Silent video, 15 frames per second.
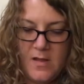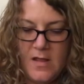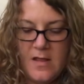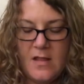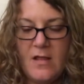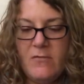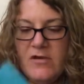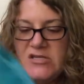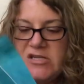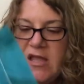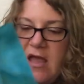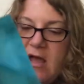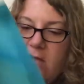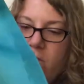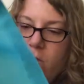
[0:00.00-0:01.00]
I wish they
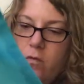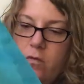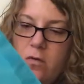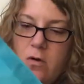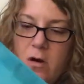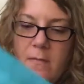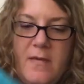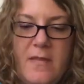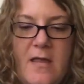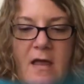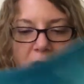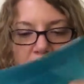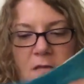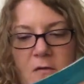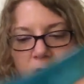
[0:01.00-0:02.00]
had more, but I
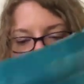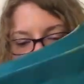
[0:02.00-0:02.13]
got the only